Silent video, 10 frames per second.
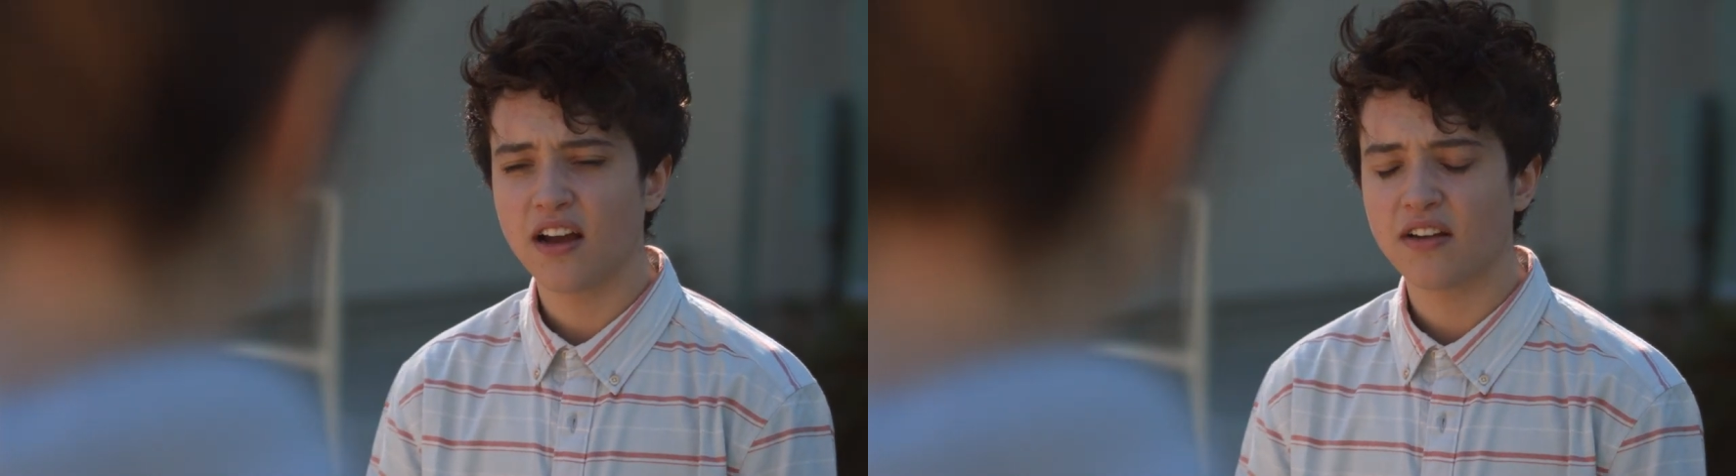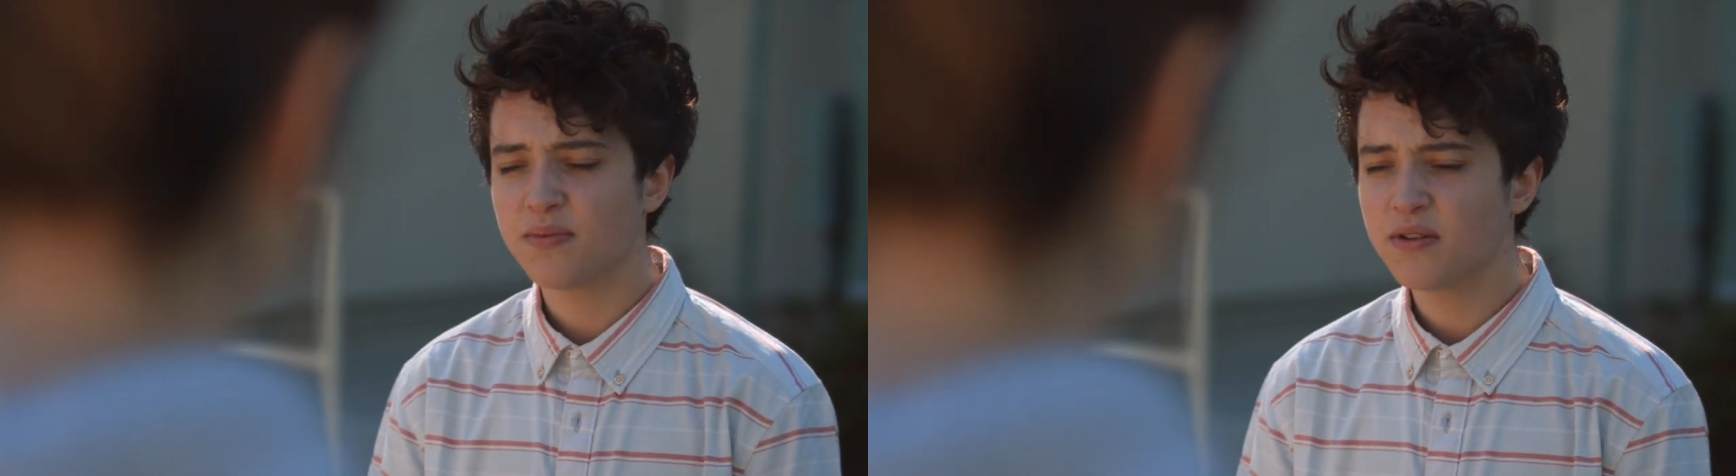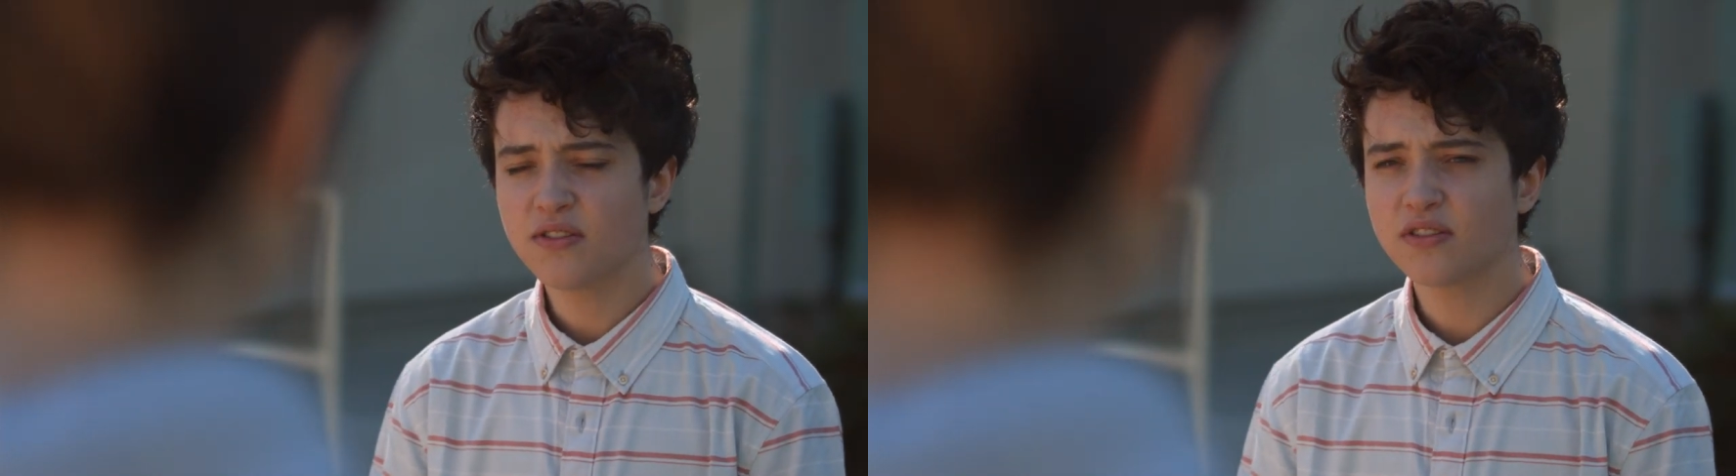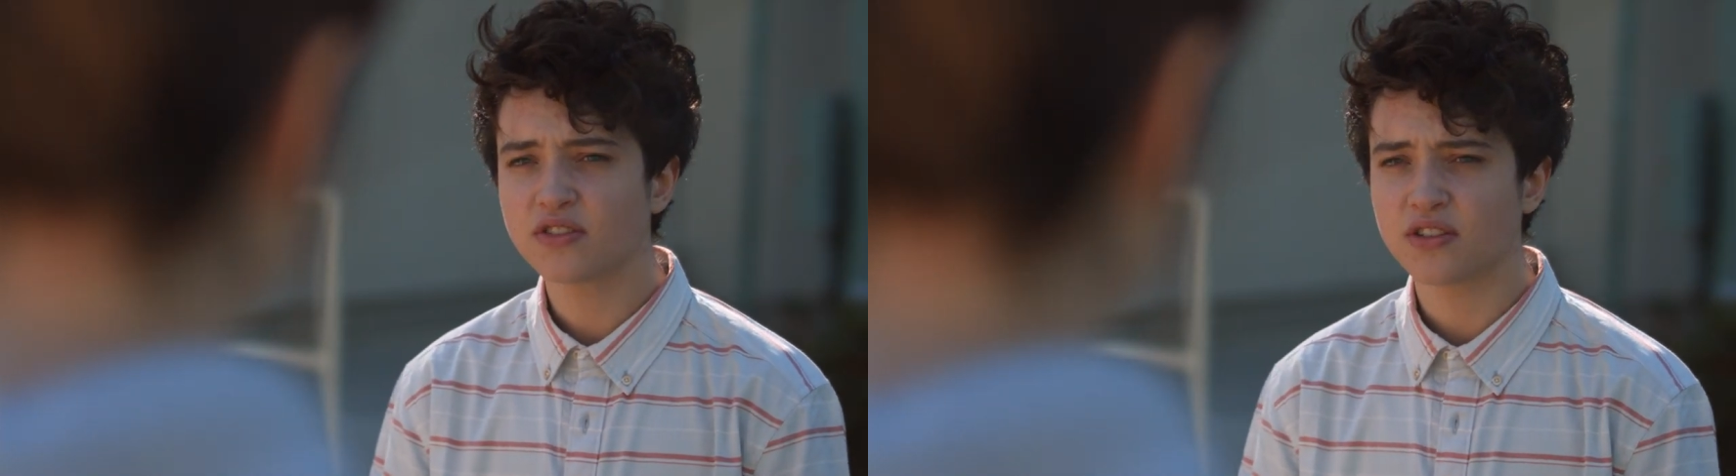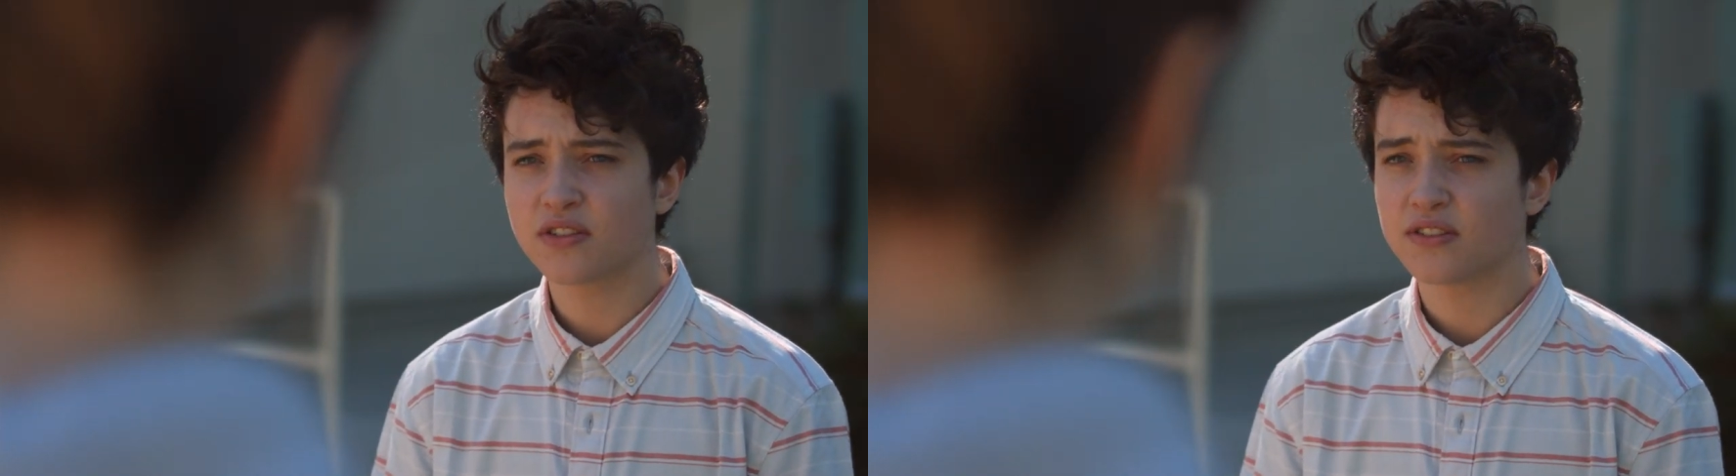I've been a real
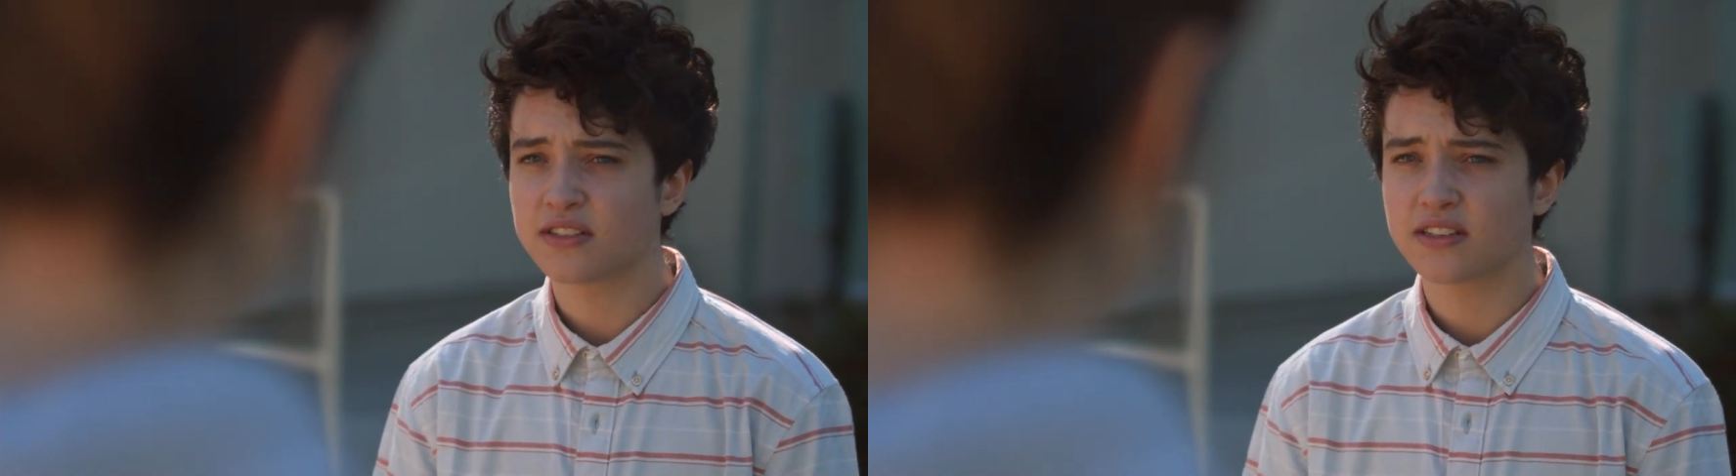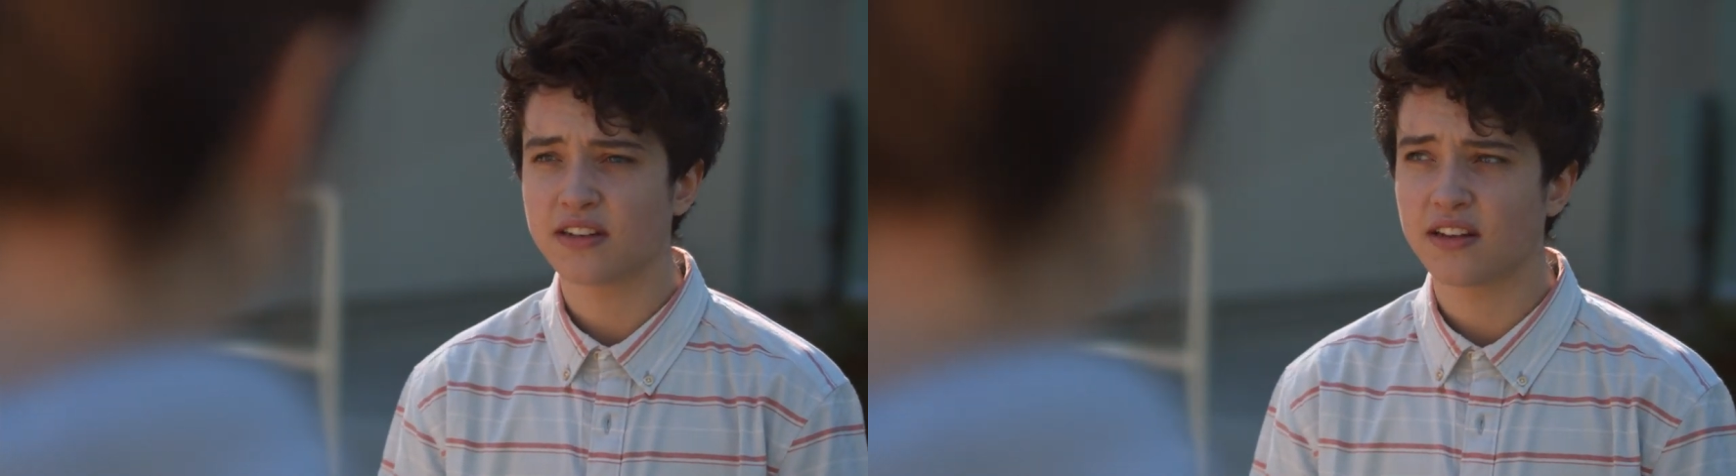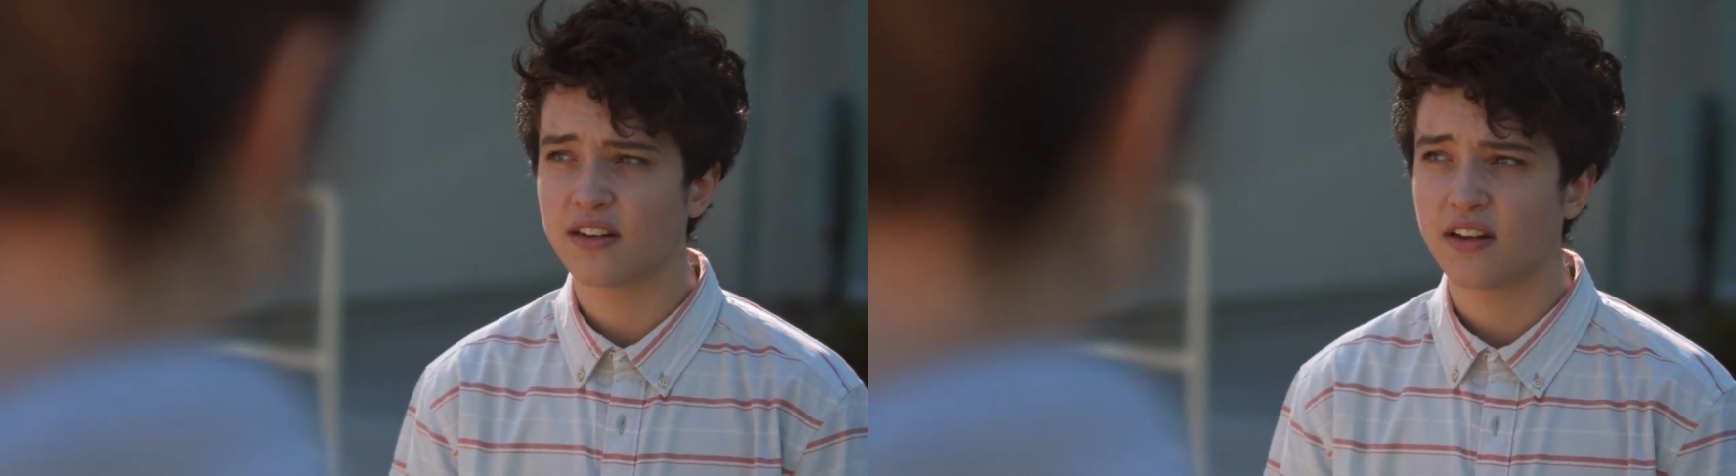jerk recently,